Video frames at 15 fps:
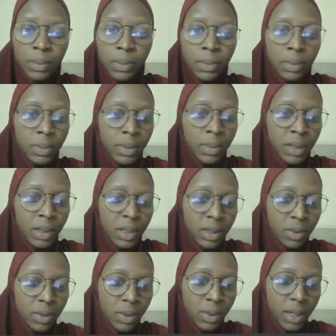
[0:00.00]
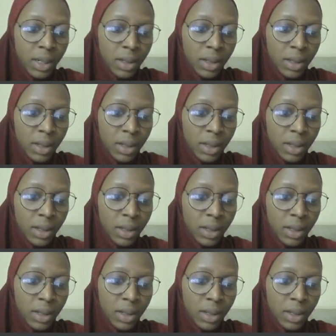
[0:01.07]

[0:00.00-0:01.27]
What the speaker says: Let's run it.